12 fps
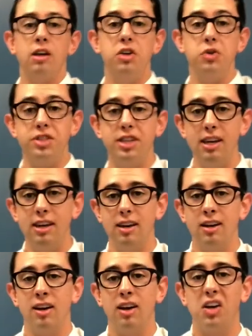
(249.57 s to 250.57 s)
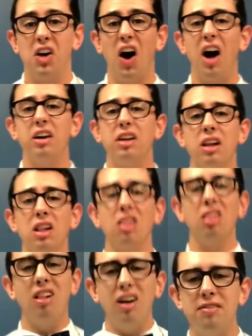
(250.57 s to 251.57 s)
You see, God
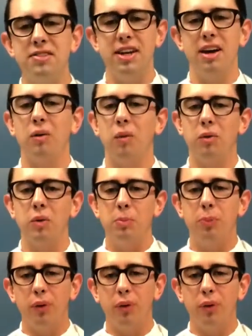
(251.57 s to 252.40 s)
loves it when we